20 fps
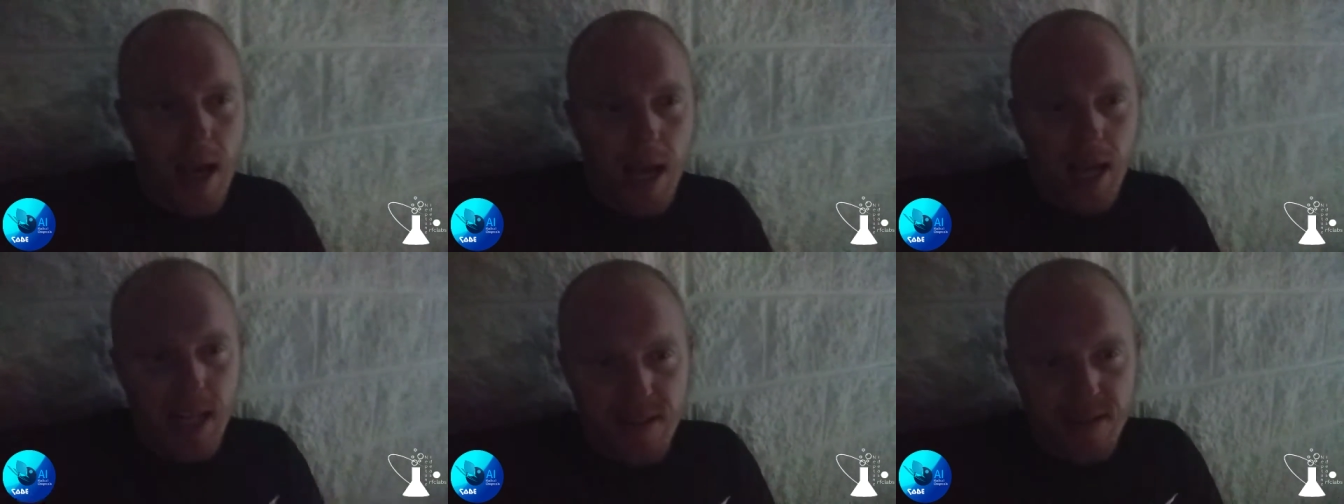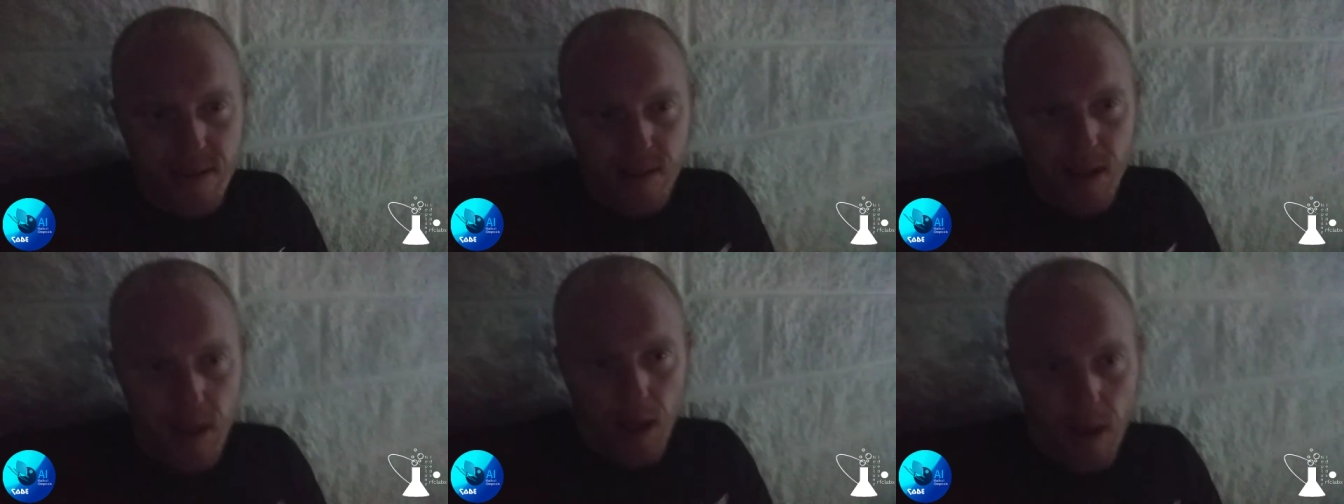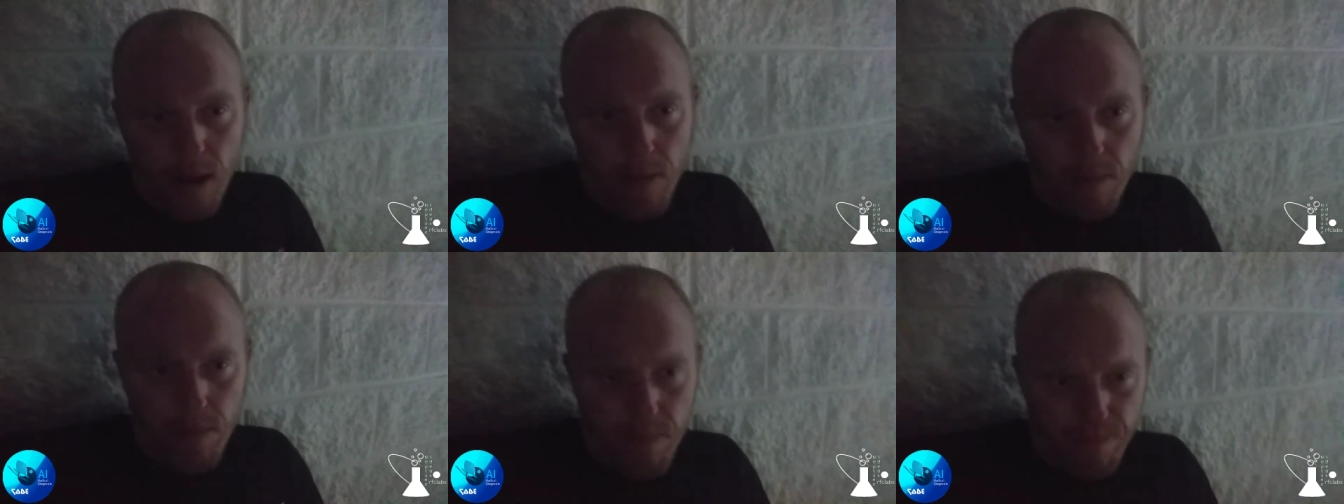It's
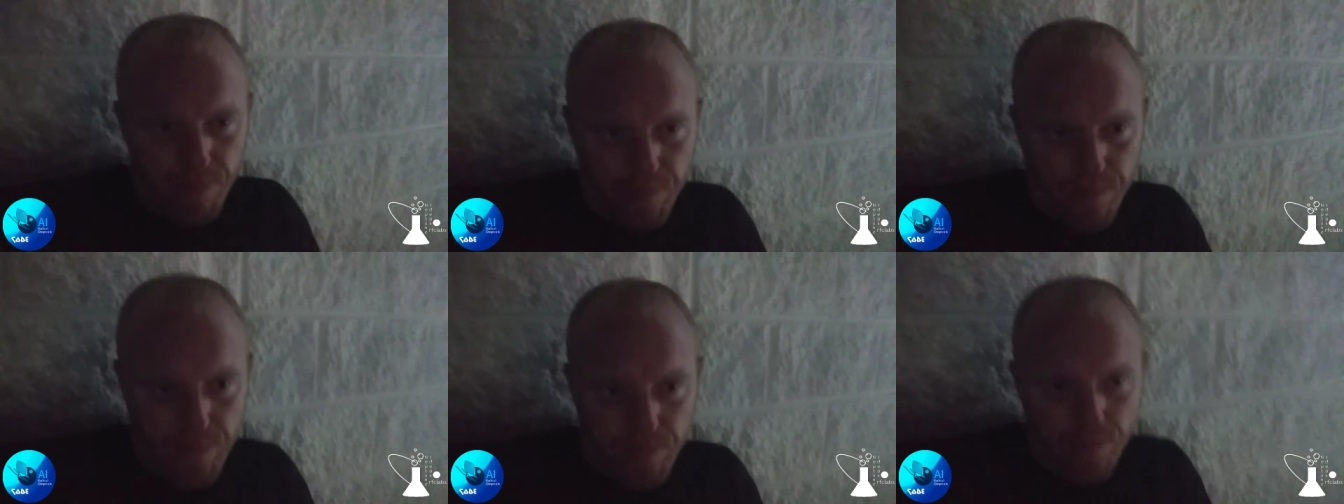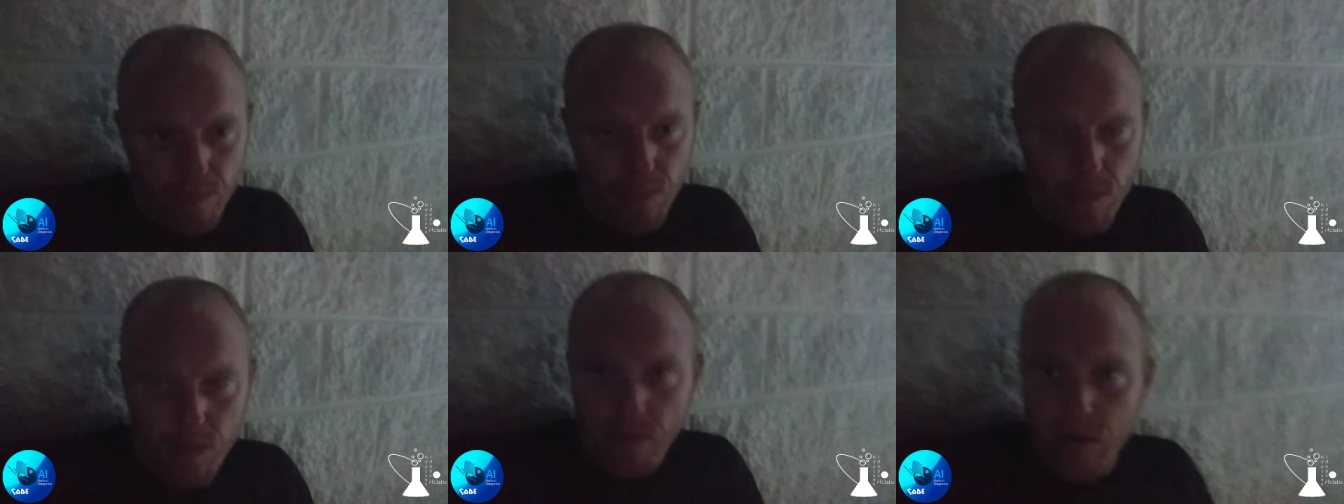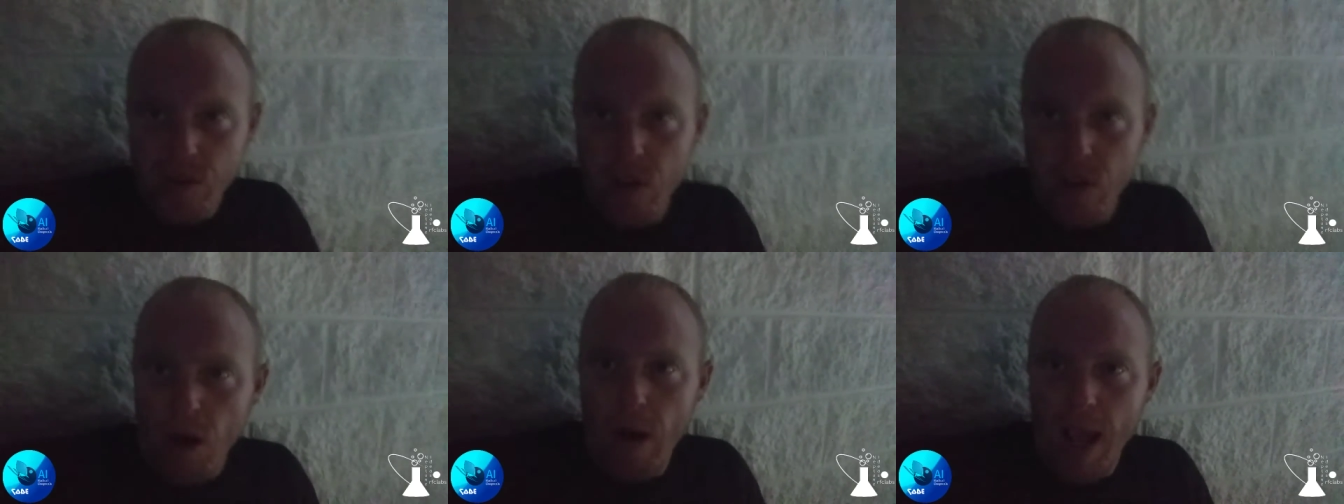
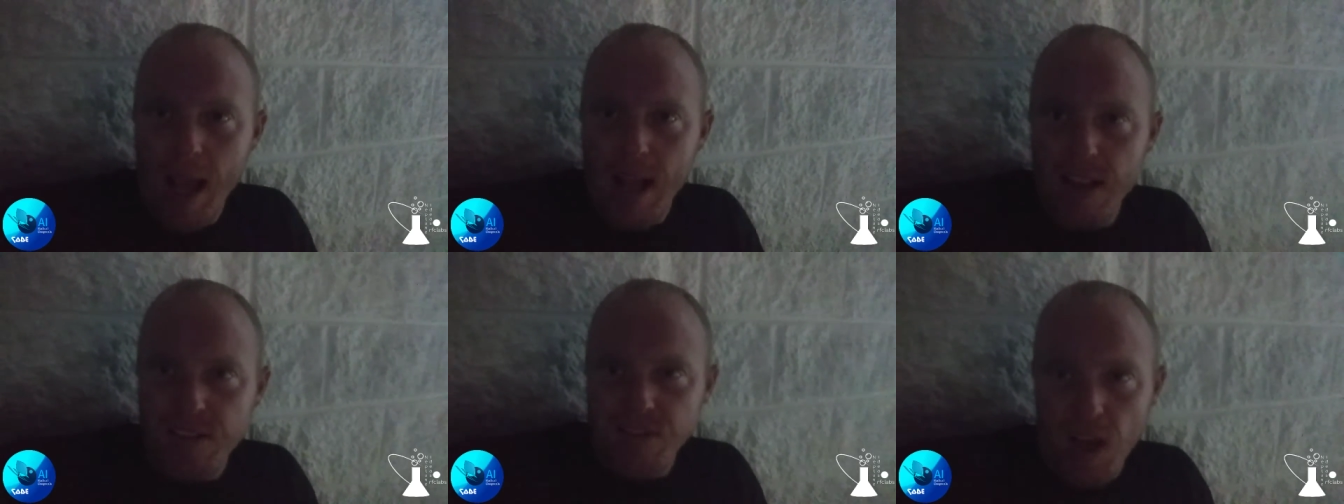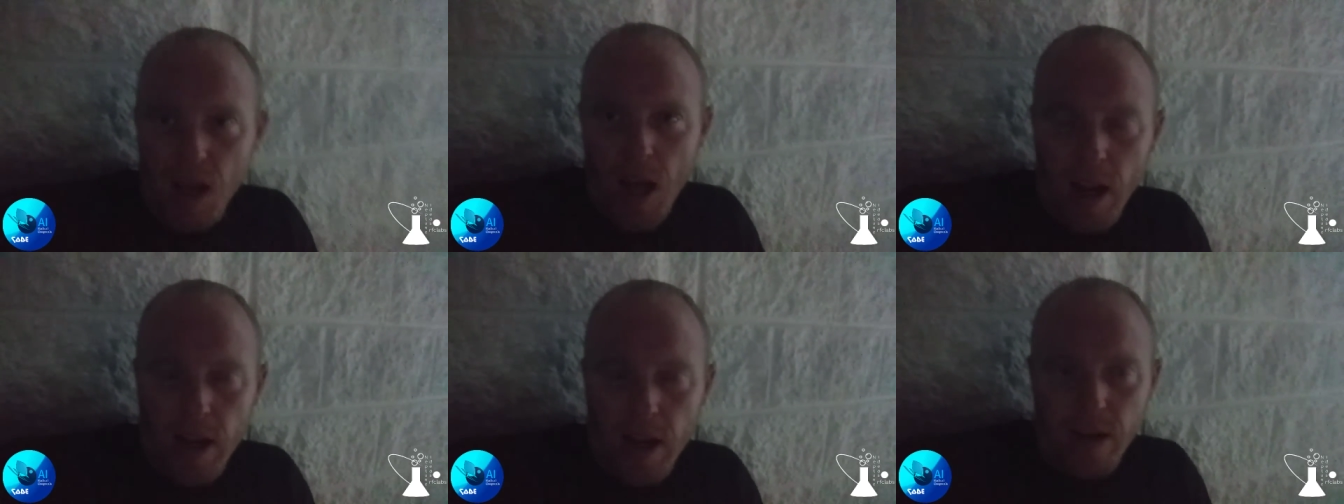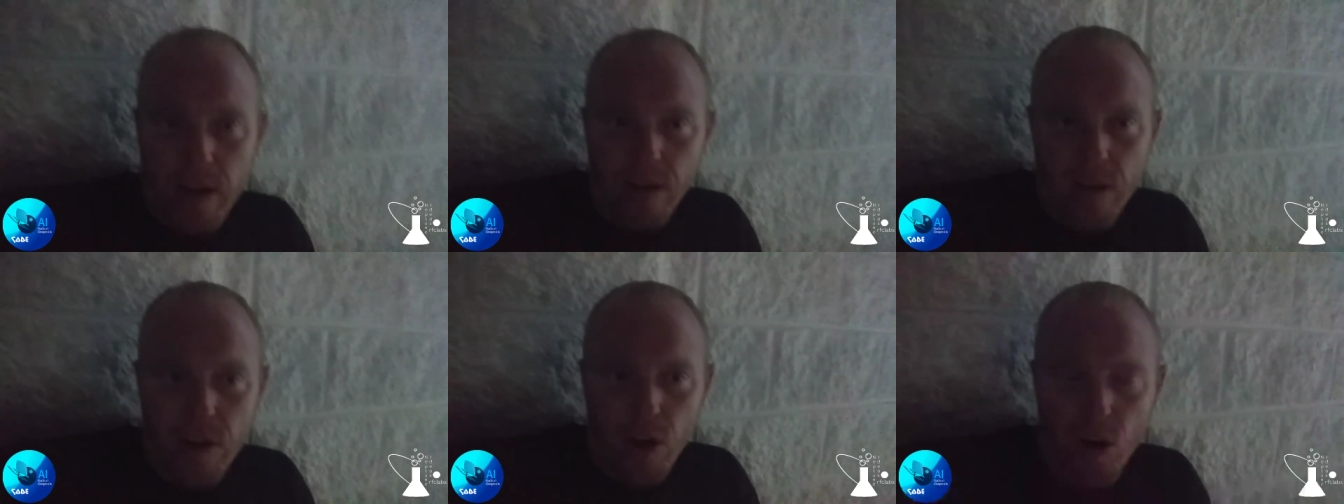all hands-on.
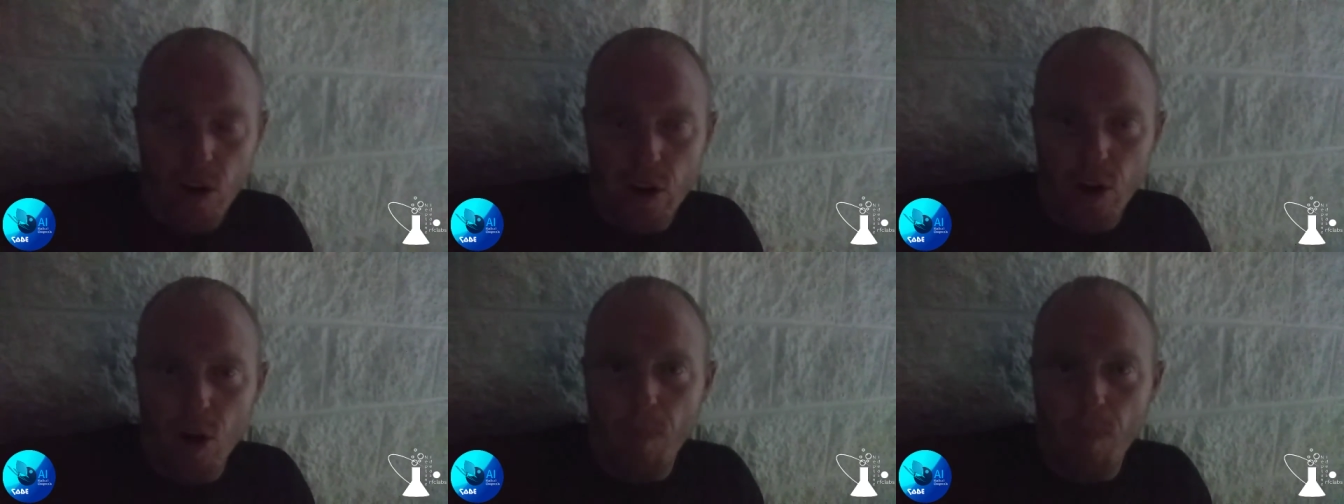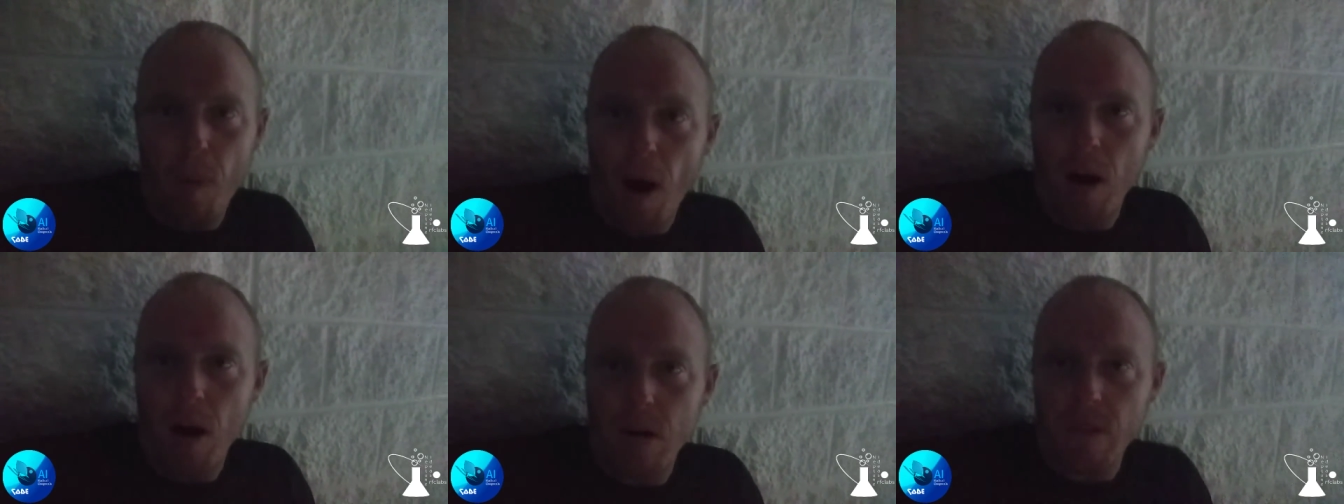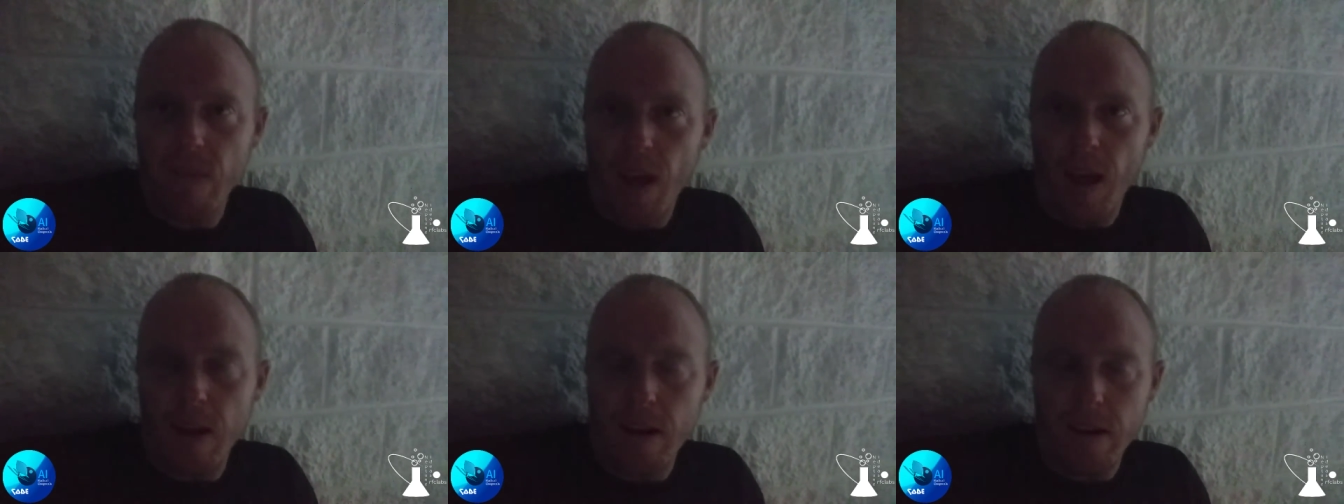You're a part of
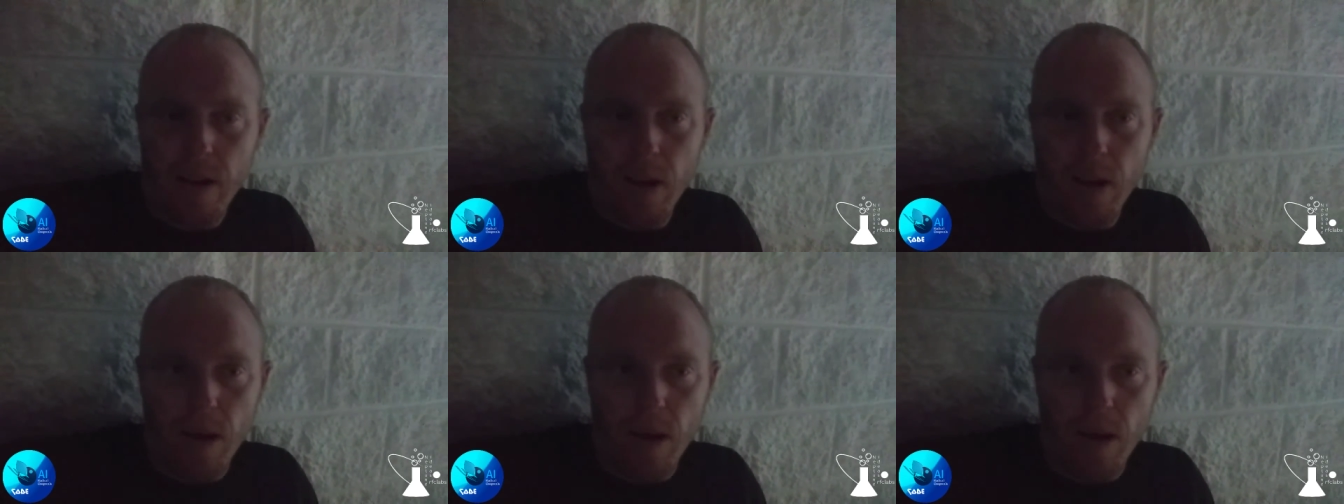that,